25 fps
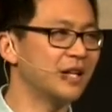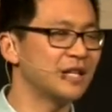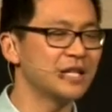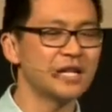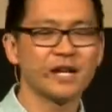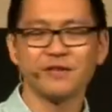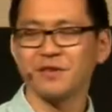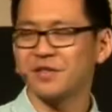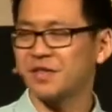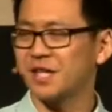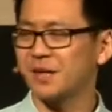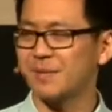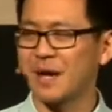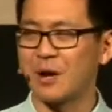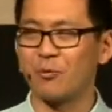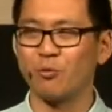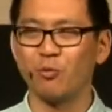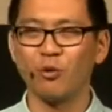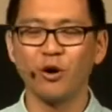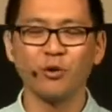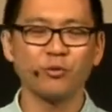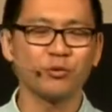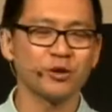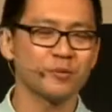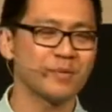you have a think about
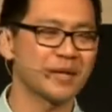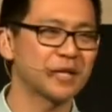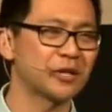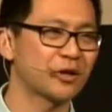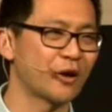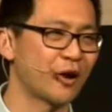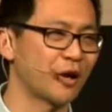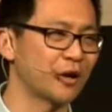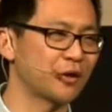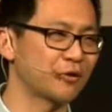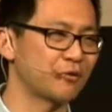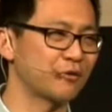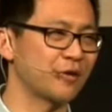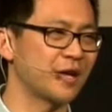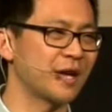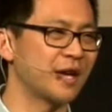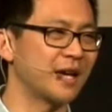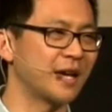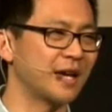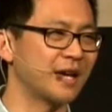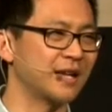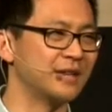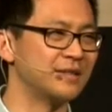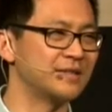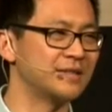what would have been going through
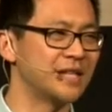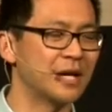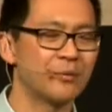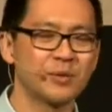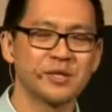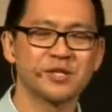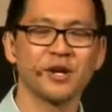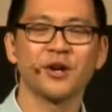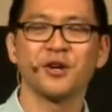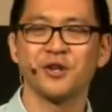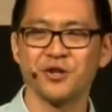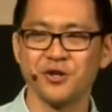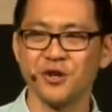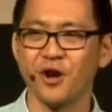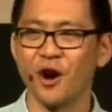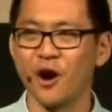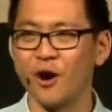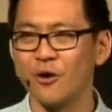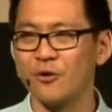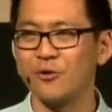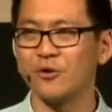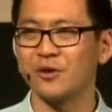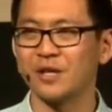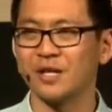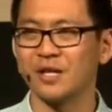their heads. Now, we don't
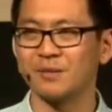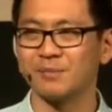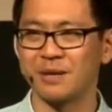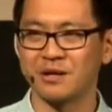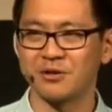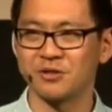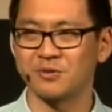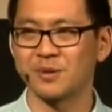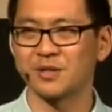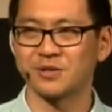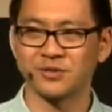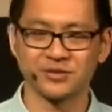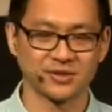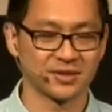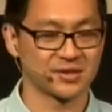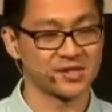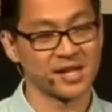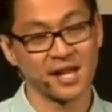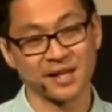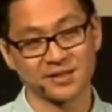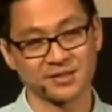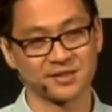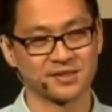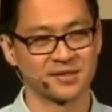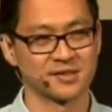know in many respects because the
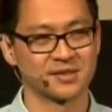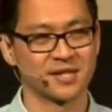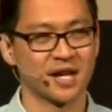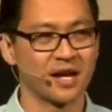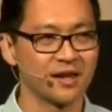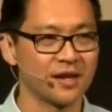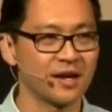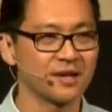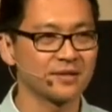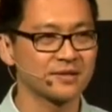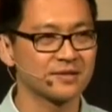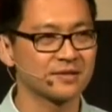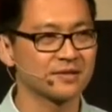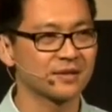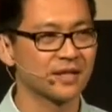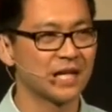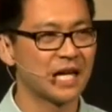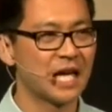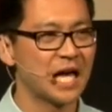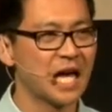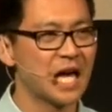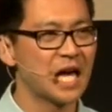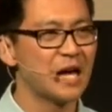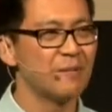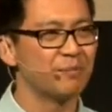text doesn't tell us,
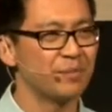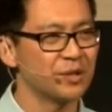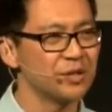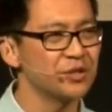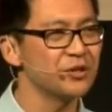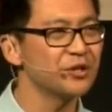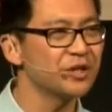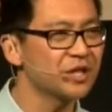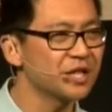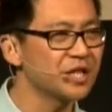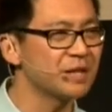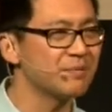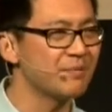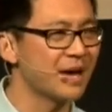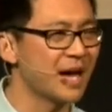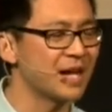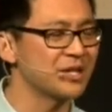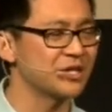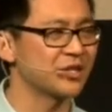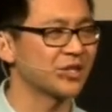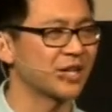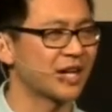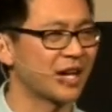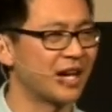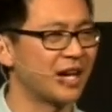but you can
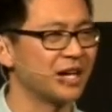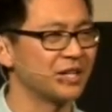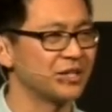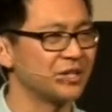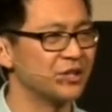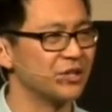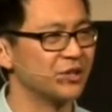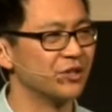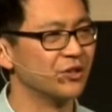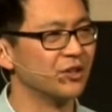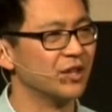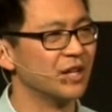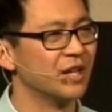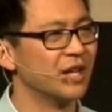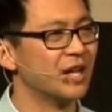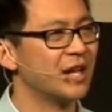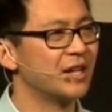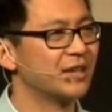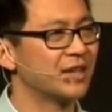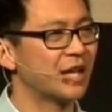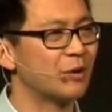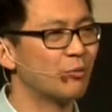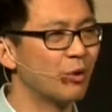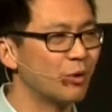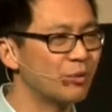imagine, can't you,
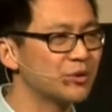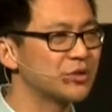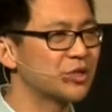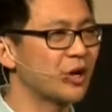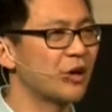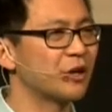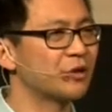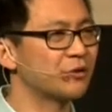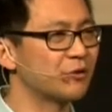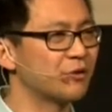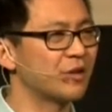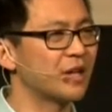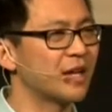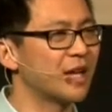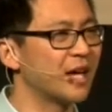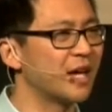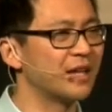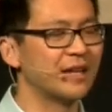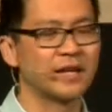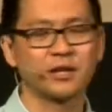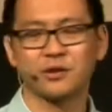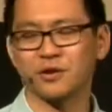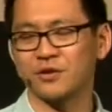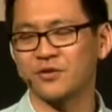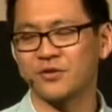that what was going through their
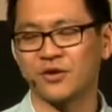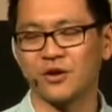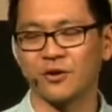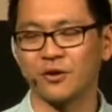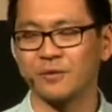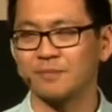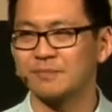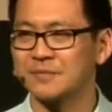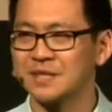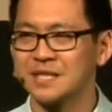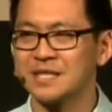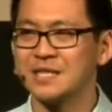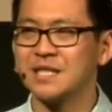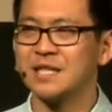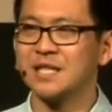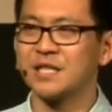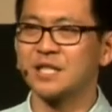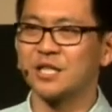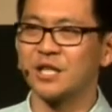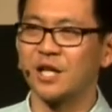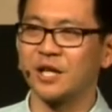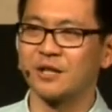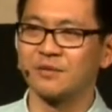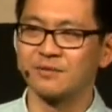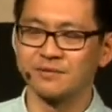head, they could have thought,
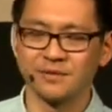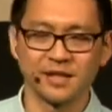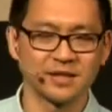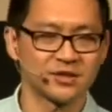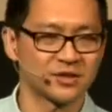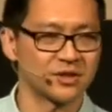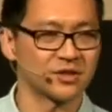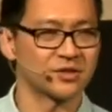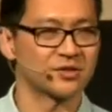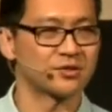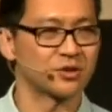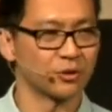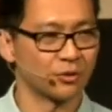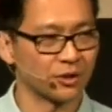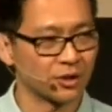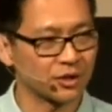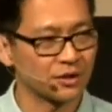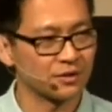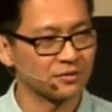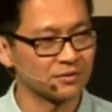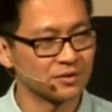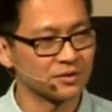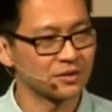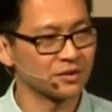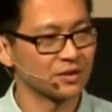you know, let's just do a,
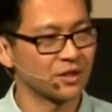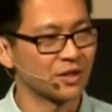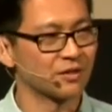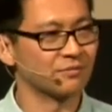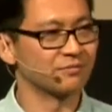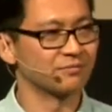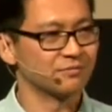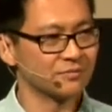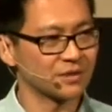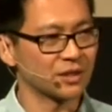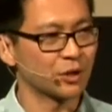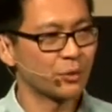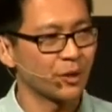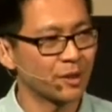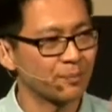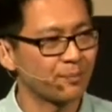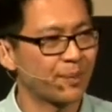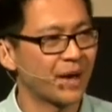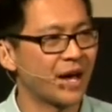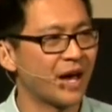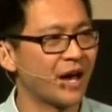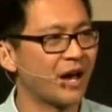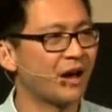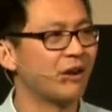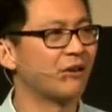you know, quick
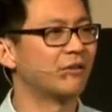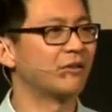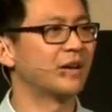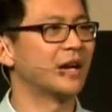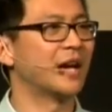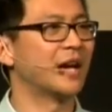bow